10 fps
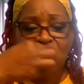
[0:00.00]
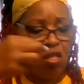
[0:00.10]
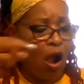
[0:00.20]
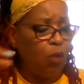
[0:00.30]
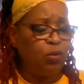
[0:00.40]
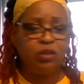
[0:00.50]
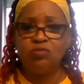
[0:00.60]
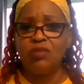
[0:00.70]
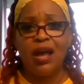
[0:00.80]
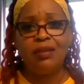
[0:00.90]
I will
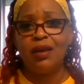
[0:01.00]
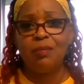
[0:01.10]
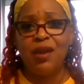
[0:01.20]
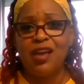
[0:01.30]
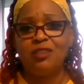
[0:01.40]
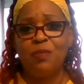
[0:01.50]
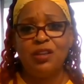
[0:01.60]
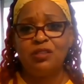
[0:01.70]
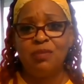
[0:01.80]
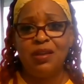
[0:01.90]
not let a man
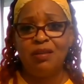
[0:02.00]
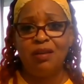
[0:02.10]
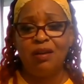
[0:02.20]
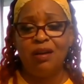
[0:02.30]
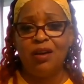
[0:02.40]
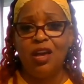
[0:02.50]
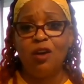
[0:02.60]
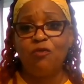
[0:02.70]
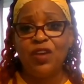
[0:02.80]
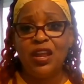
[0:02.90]
speak to me
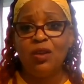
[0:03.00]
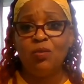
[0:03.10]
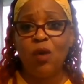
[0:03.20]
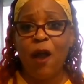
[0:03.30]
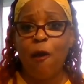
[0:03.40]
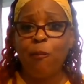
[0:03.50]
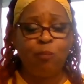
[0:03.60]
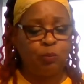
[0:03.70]
ill-fitting way.